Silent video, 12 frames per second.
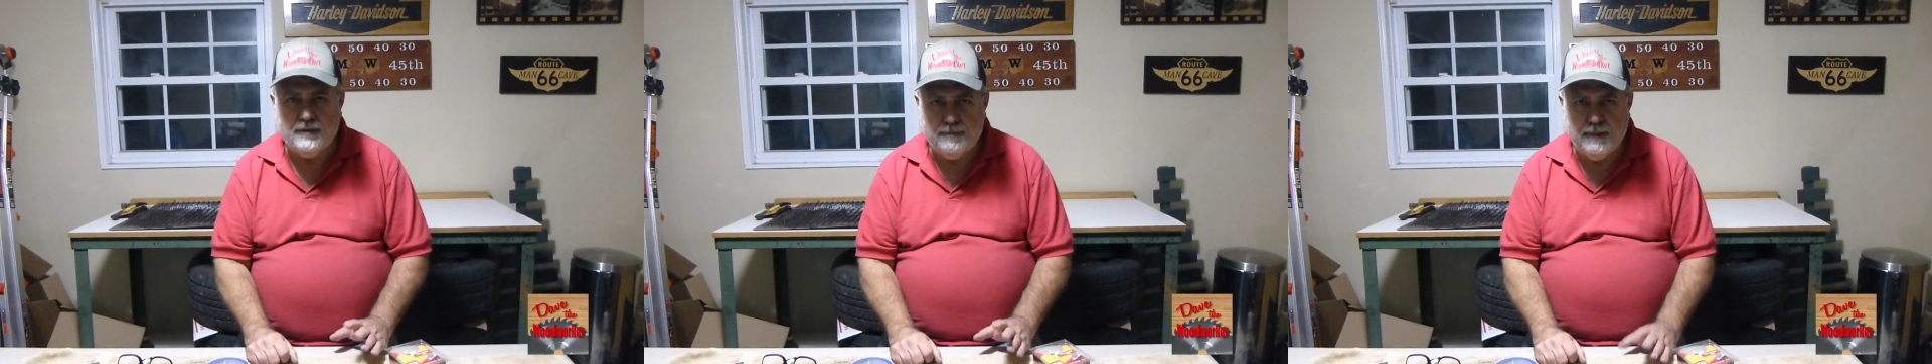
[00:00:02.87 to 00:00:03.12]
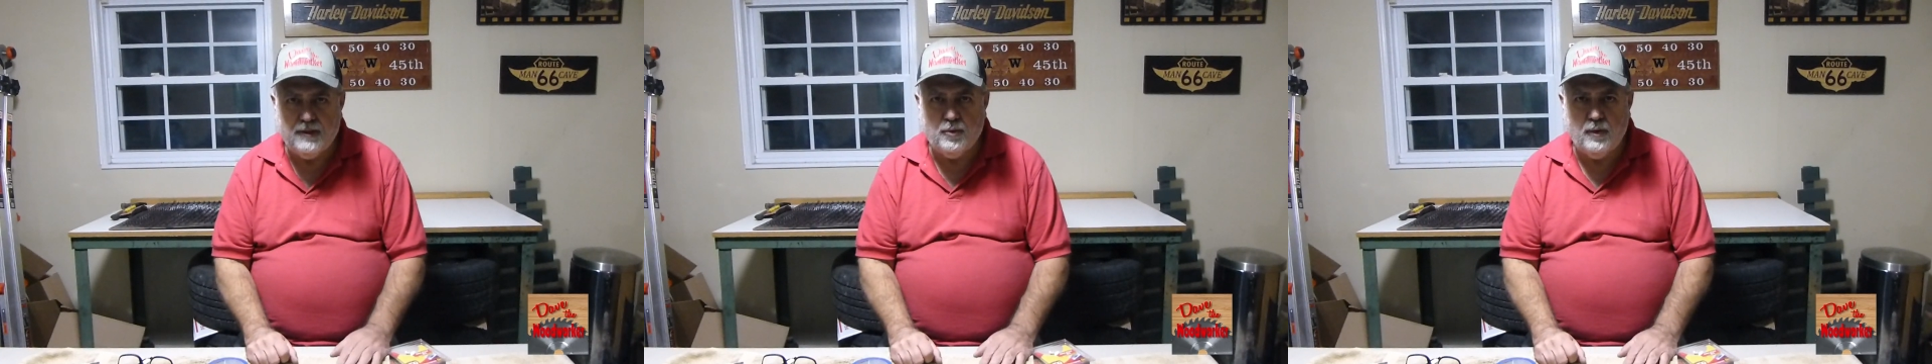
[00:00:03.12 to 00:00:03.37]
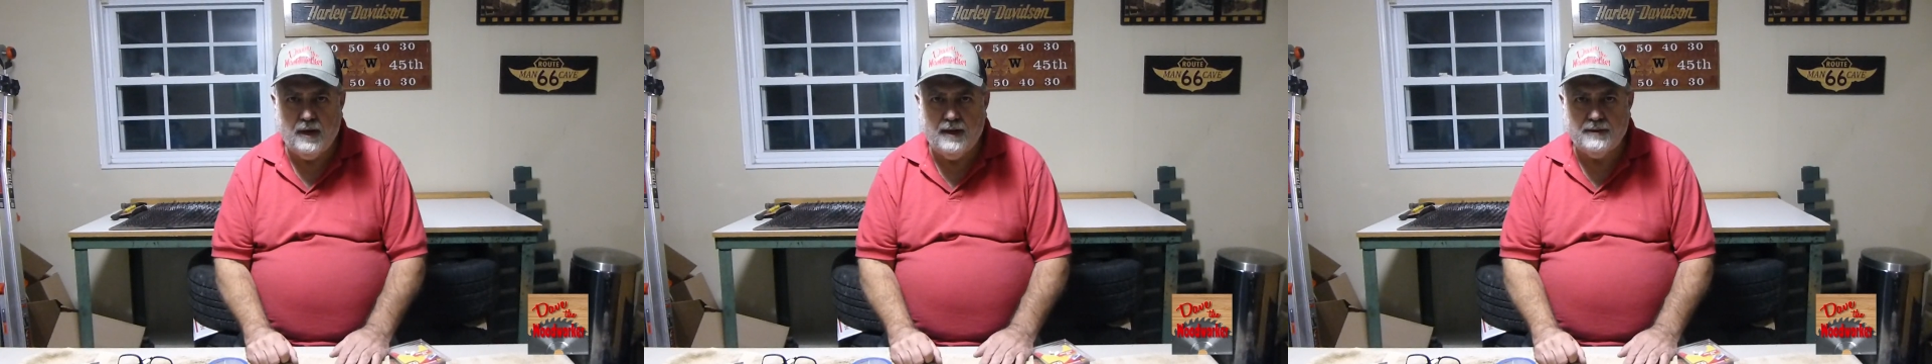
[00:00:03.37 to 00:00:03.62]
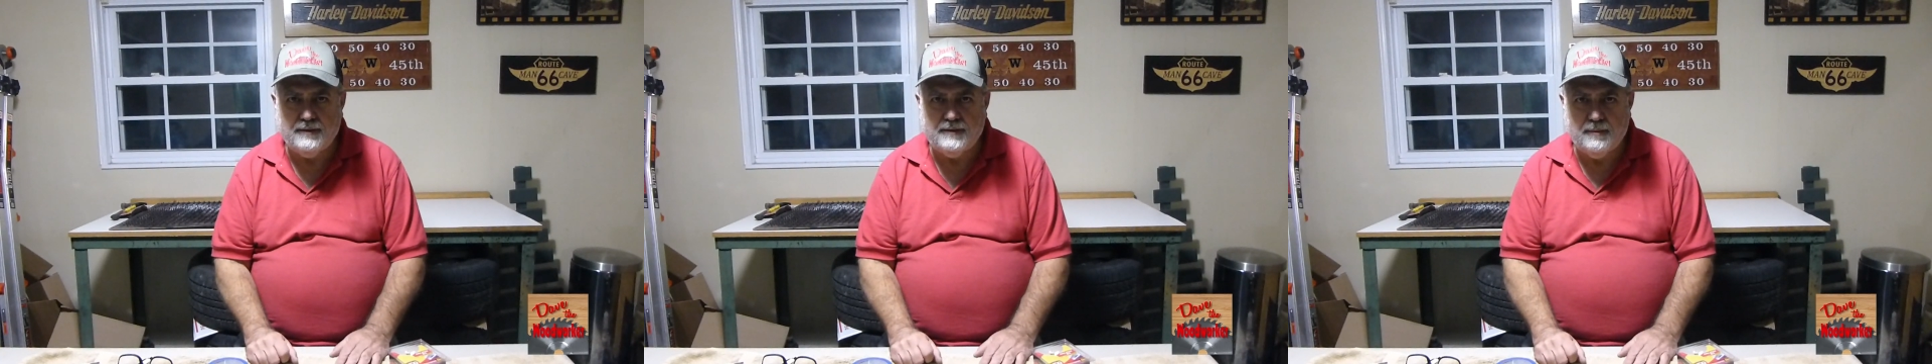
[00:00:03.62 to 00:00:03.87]
it's been a
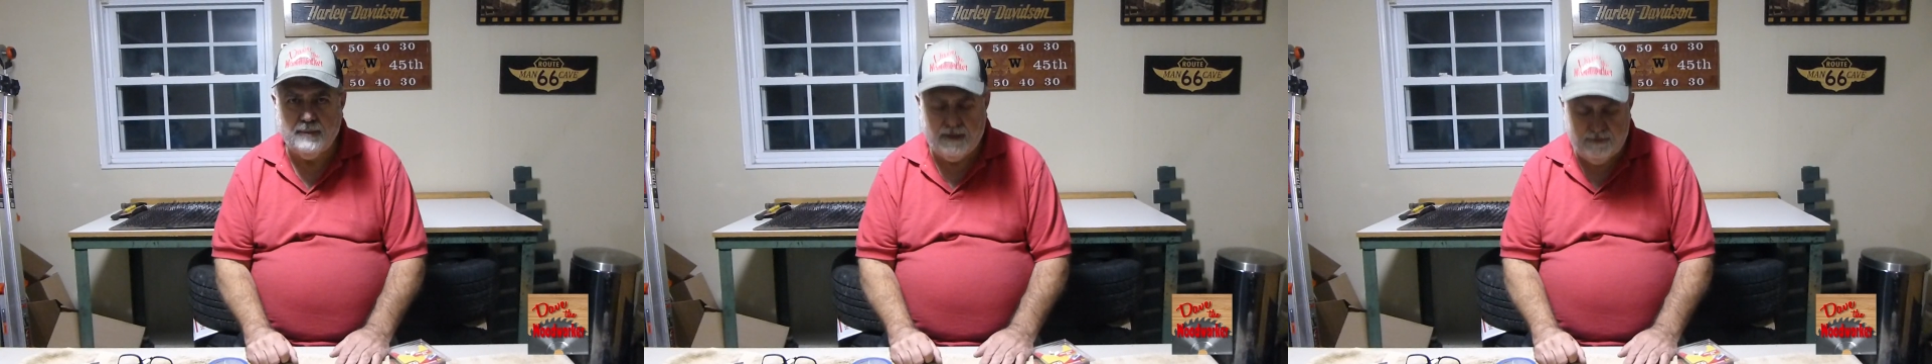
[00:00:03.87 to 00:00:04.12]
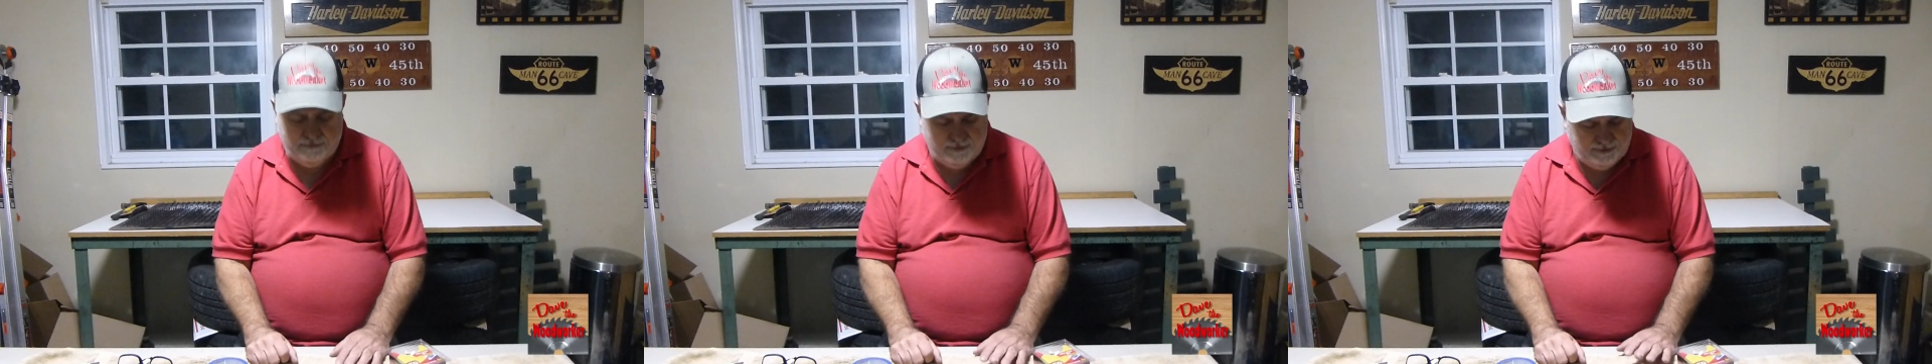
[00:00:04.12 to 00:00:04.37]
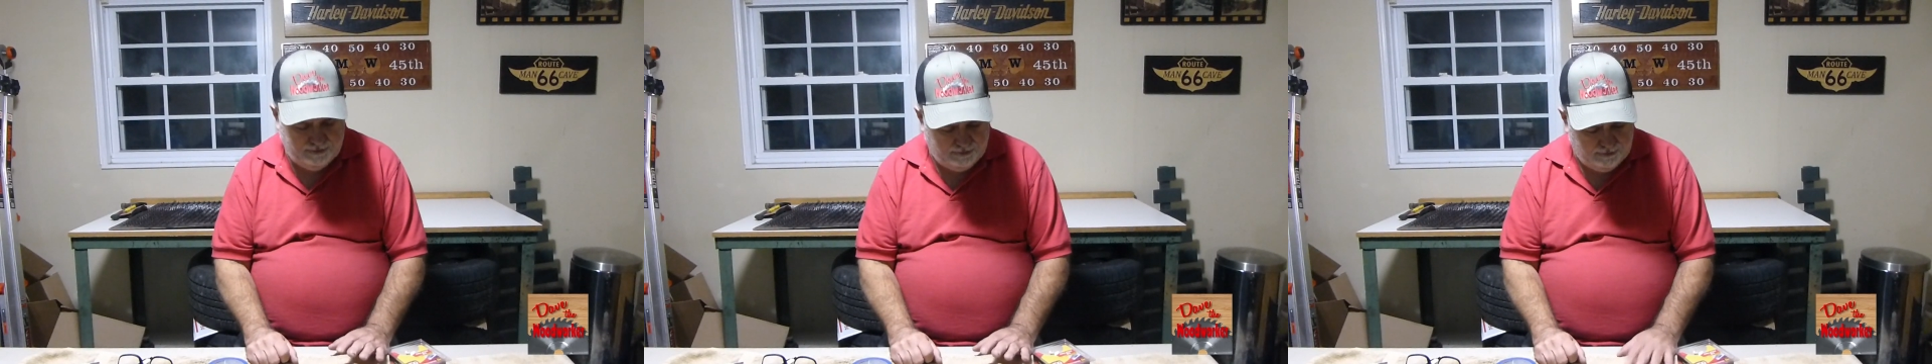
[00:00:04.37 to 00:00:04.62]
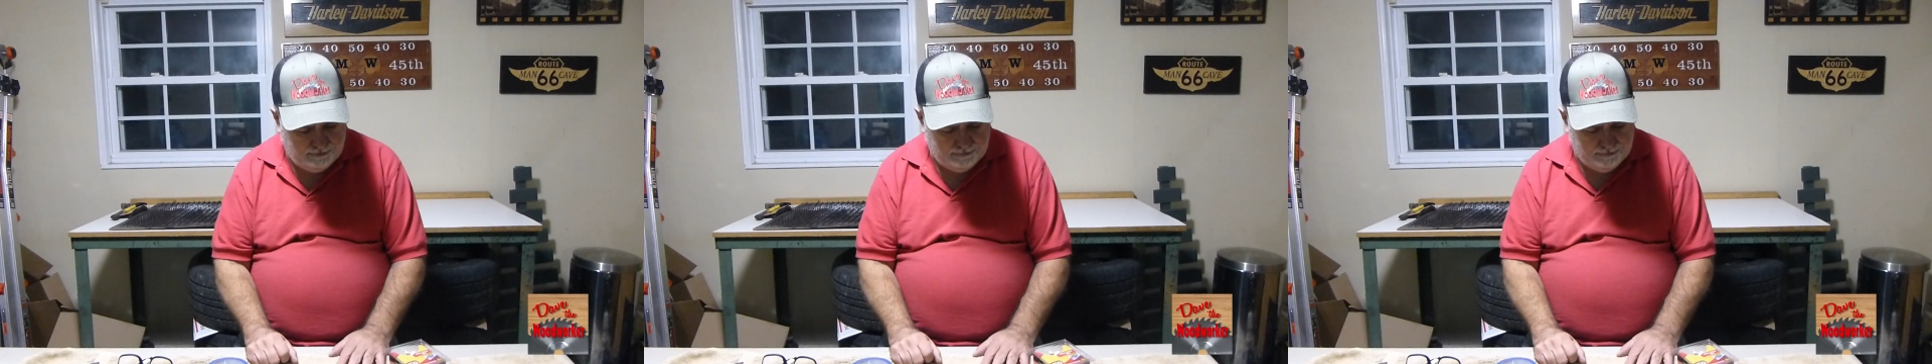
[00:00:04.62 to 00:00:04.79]
while since I made a video.